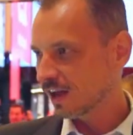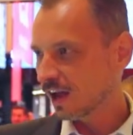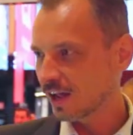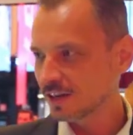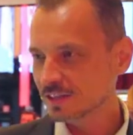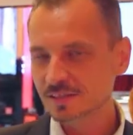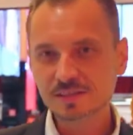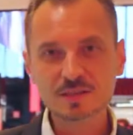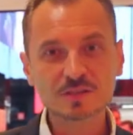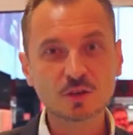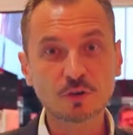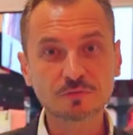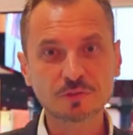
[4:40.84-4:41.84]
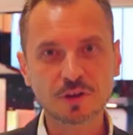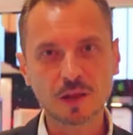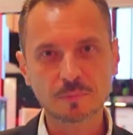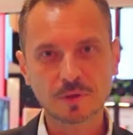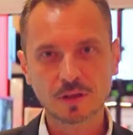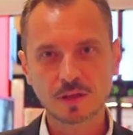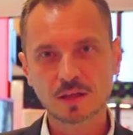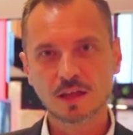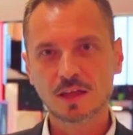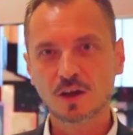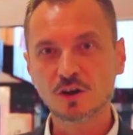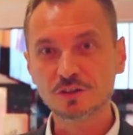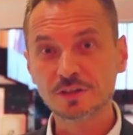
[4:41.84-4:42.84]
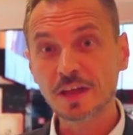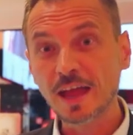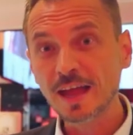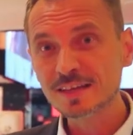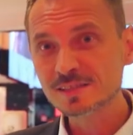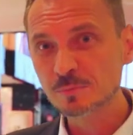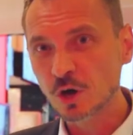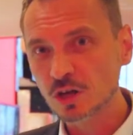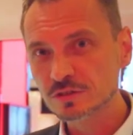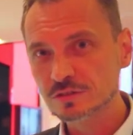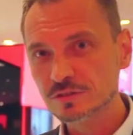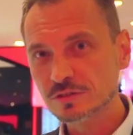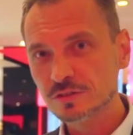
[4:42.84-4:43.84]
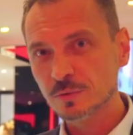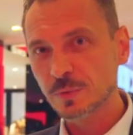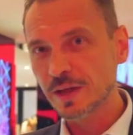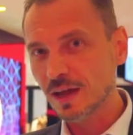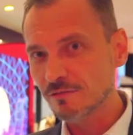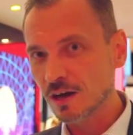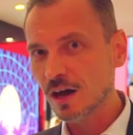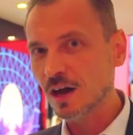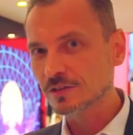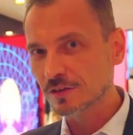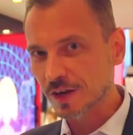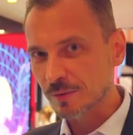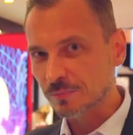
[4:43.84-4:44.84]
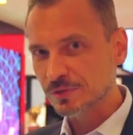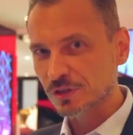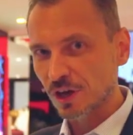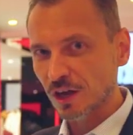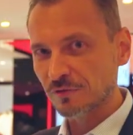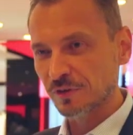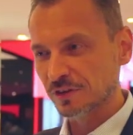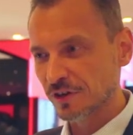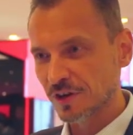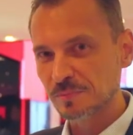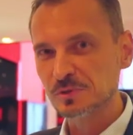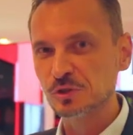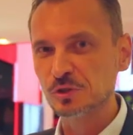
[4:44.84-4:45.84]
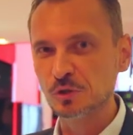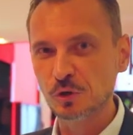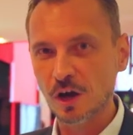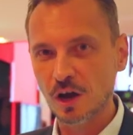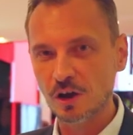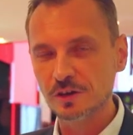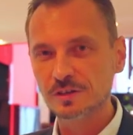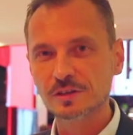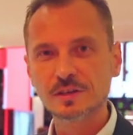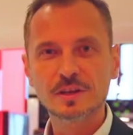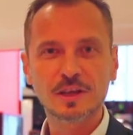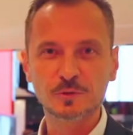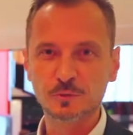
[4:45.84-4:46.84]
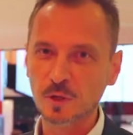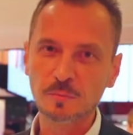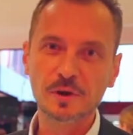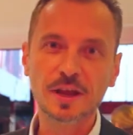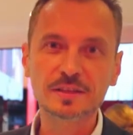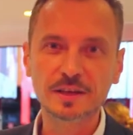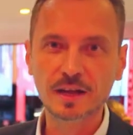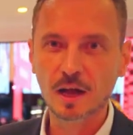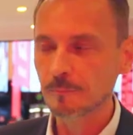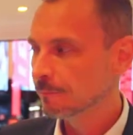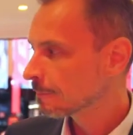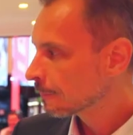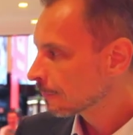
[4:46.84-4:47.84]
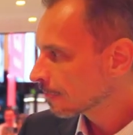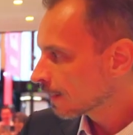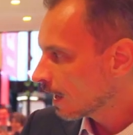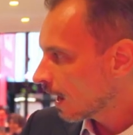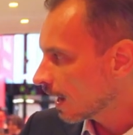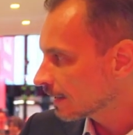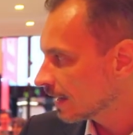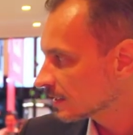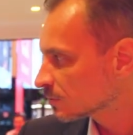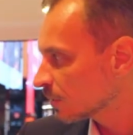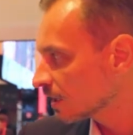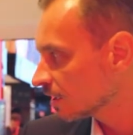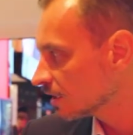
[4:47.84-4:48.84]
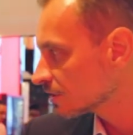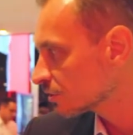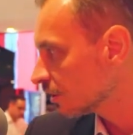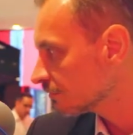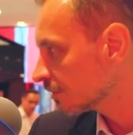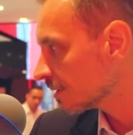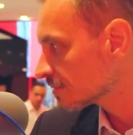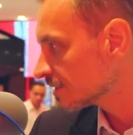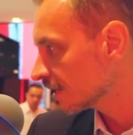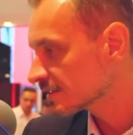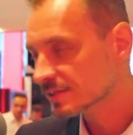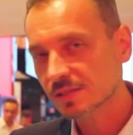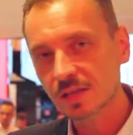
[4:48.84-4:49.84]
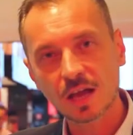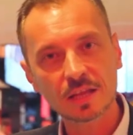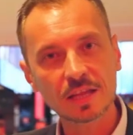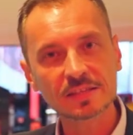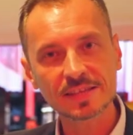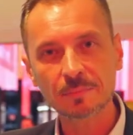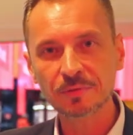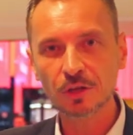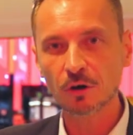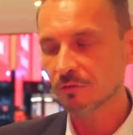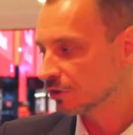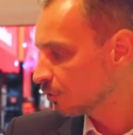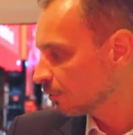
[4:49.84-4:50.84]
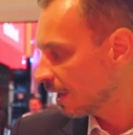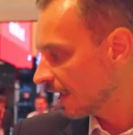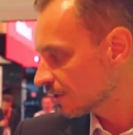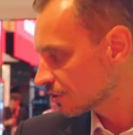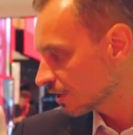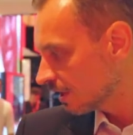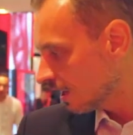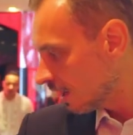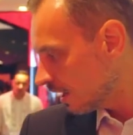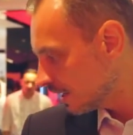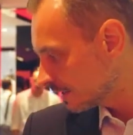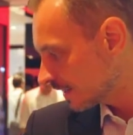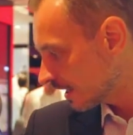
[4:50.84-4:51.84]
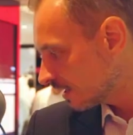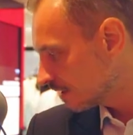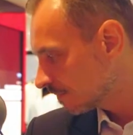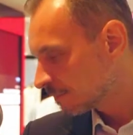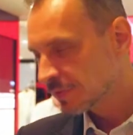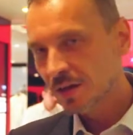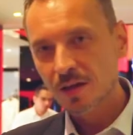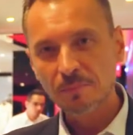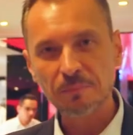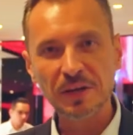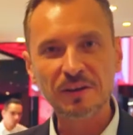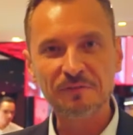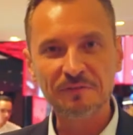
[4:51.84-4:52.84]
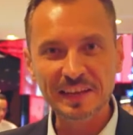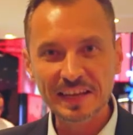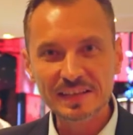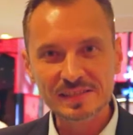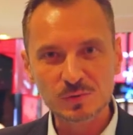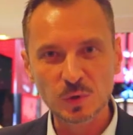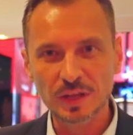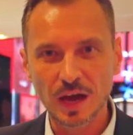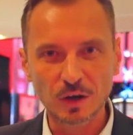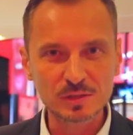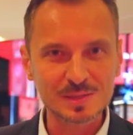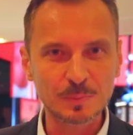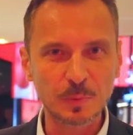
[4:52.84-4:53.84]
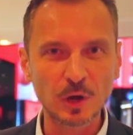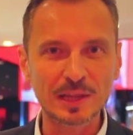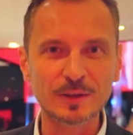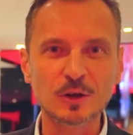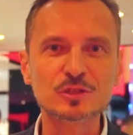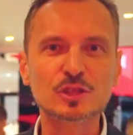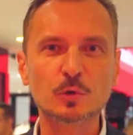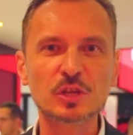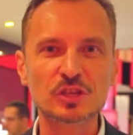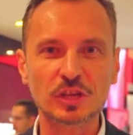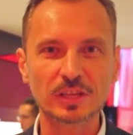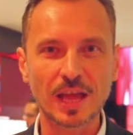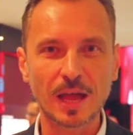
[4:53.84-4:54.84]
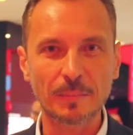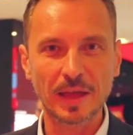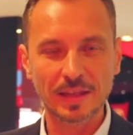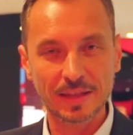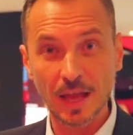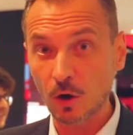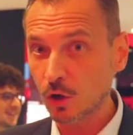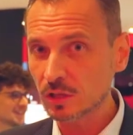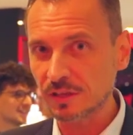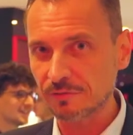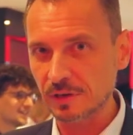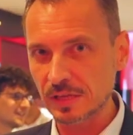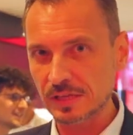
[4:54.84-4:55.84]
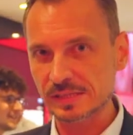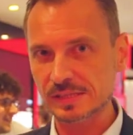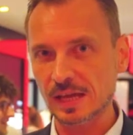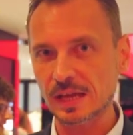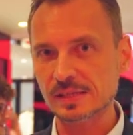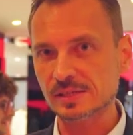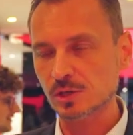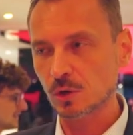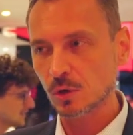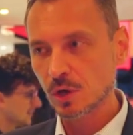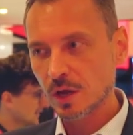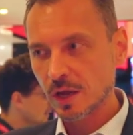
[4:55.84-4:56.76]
And this is a soft grip. On the bot, we have a hard grip. So if it grips too hard, it will break the cup. And that's one of the soft grips. That's uh, that's something of a new age. It can pick figs without spoiling or squishing them and they are all different in size so